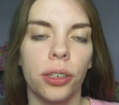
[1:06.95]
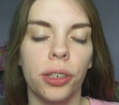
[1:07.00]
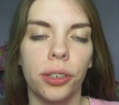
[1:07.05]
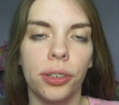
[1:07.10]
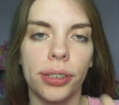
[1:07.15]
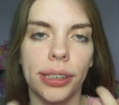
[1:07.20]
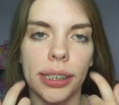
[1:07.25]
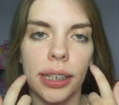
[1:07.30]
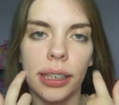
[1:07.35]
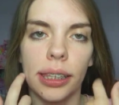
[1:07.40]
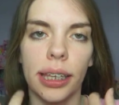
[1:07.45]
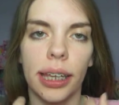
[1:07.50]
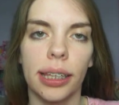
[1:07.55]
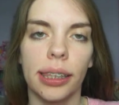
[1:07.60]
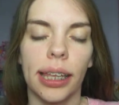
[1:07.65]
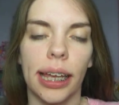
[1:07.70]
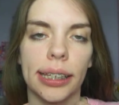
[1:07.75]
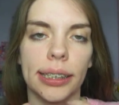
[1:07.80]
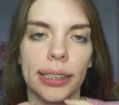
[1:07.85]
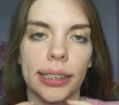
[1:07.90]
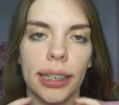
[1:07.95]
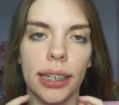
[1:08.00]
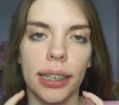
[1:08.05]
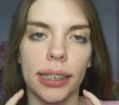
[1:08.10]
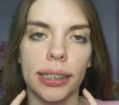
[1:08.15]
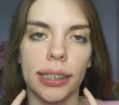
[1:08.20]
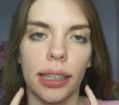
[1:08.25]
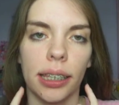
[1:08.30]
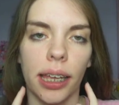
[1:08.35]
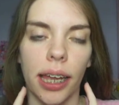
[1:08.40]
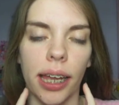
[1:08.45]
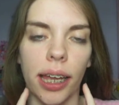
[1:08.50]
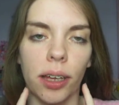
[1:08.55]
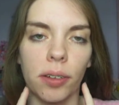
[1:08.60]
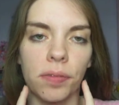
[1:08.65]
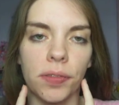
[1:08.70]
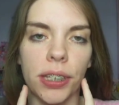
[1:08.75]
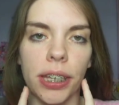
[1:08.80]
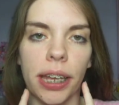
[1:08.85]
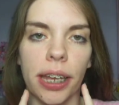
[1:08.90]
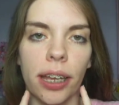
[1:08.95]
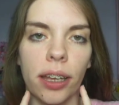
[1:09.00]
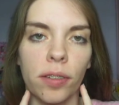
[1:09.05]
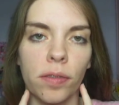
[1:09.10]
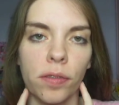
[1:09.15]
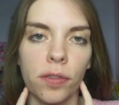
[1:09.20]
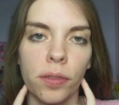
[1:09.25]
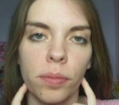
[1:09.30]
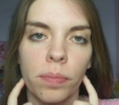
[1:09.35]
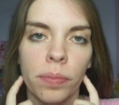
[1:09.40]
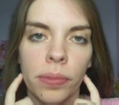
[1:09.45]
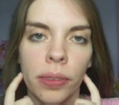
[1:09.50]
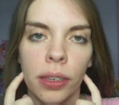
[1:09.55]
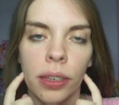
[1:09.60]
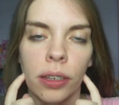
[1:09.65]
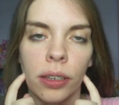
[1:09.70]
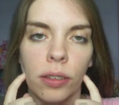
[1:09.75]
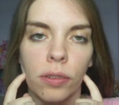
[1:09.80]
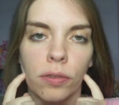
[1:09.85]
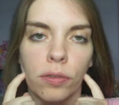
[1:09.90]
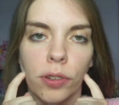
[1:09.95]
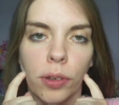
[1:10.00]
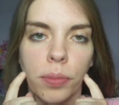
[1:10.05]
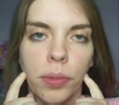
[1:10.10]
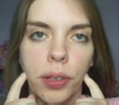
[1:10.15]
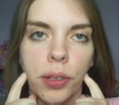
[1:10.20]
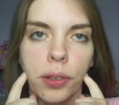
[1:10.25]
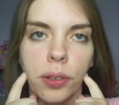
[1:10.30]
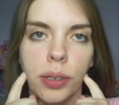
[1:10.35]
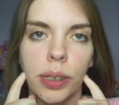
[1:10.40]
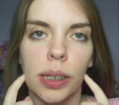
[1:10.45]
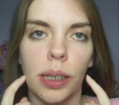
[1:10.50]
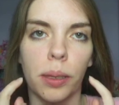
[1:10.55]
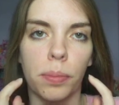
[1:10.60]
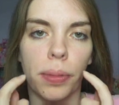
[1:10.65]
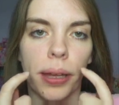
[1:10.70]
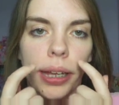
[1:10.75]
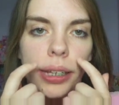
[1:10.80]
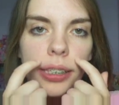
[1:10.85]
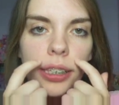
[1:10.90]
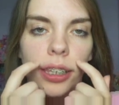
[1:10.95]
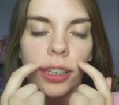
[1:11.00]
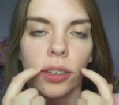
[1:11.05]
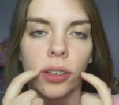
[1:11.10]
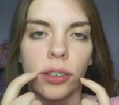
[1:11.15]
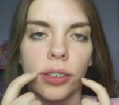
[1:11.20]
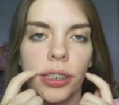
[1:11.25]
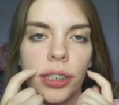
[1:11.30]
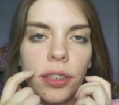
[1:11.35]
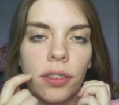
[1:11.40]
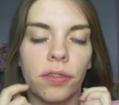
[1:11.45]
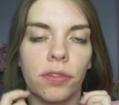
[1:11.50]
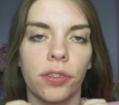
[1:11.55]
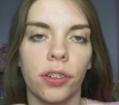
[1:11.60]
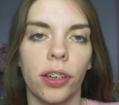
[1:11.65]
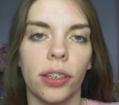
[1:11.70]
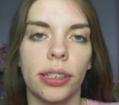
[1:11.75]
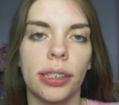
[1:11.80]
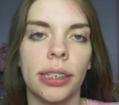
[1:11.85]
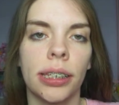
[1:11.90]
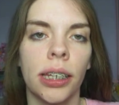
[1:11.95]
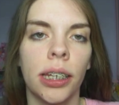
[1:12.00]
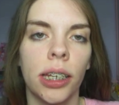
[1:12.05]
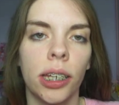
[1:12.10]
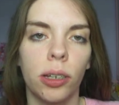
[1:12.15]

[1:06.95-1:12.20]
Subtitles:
using the elastics that I have to have from the hooks at the back to the hooks at the front.